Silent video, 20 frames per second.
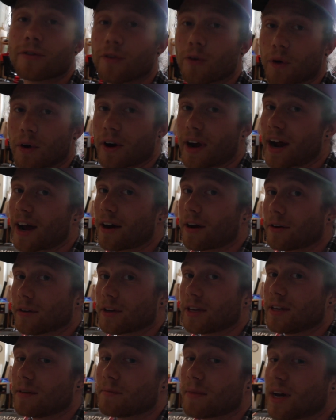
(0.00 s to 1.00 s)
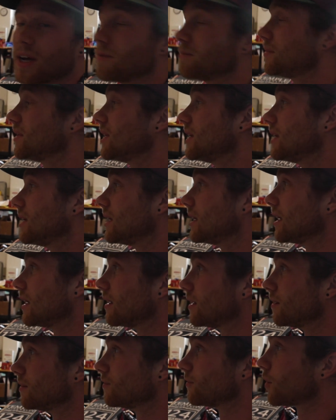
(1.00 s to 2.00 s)
for how he might be
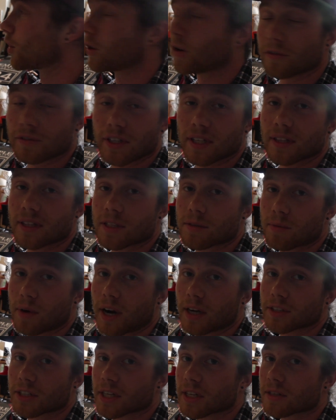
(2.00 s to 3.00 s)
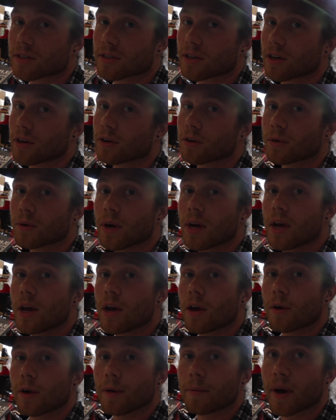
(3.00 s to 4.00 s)
involved in this project, so
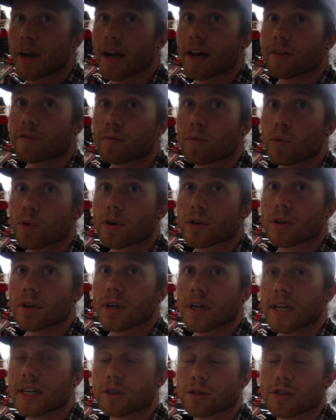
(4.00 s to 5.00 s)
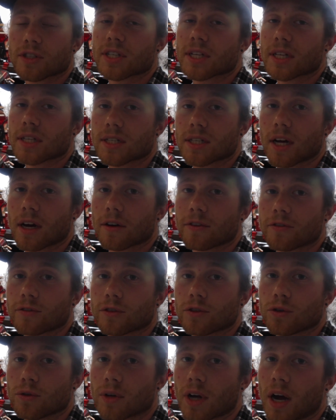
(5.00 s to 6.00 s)
we might have more interesting stuff
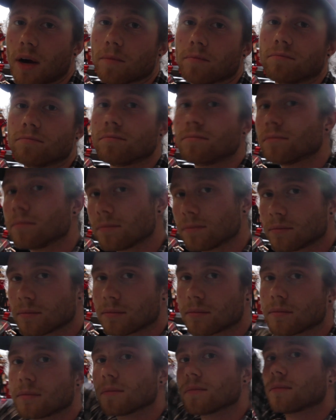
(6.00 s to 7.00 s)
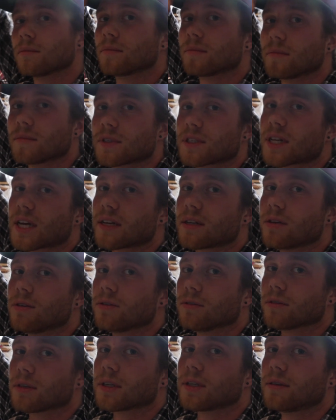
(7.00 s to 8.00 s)
to come. Stay
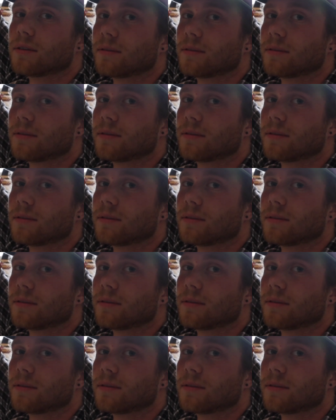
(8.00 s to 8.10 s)
tuned.